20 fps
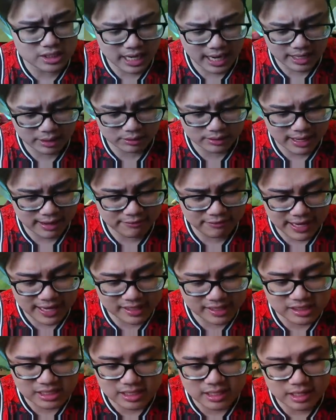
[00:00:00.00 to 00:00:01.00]
I don't have
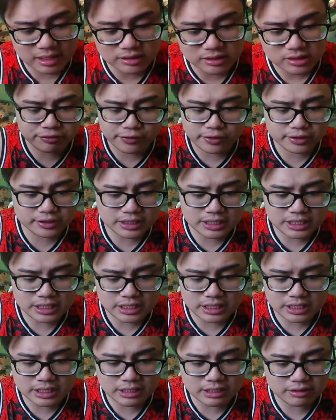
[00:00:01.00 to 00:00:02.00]
anything else. For
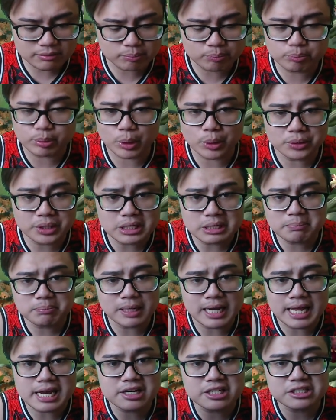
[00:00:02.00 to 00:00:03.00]
the Brody
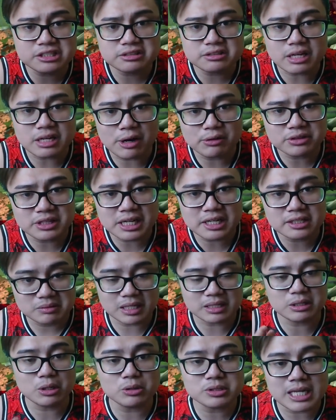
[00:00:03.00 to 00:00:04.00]
players out there
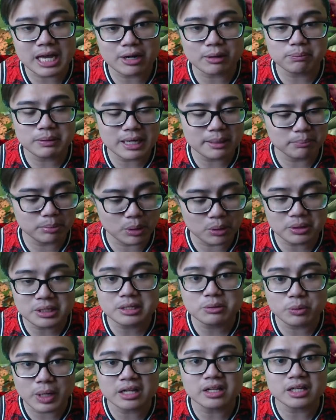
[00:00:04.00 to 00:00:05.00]
that knows how to play Brody
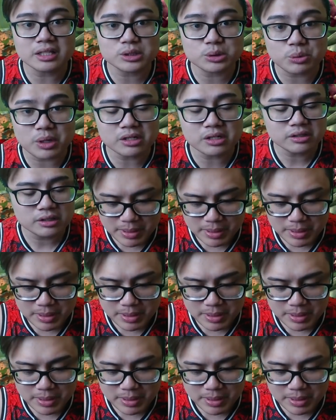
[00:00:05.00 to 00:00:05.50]
well as well,